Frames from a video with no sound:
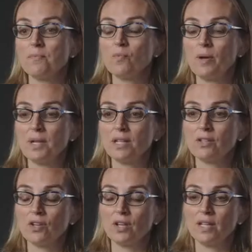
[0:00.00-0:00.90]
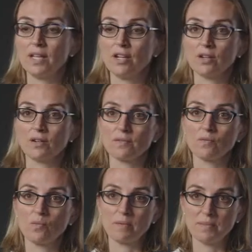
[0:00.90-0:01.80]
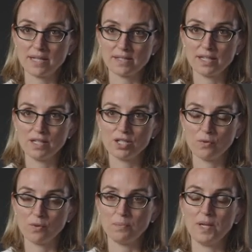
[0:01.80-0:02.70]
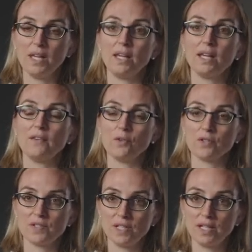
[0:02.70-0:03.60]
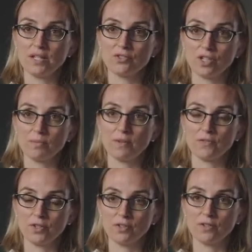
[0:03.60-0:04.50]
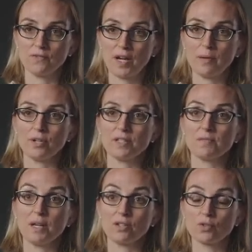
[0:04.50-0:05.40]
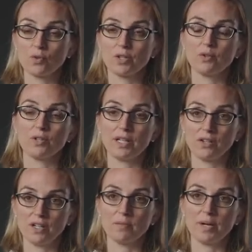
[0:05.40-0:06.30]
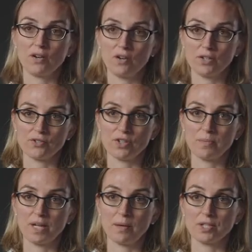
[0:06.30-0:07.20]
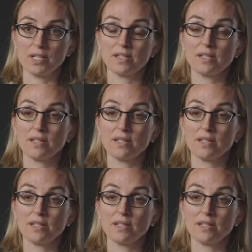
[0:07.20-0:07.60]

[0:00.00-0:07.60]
women could hear one message, it would be if you are seeking treatment for uterine fibroids, make sure you are hearing about all your treatment options.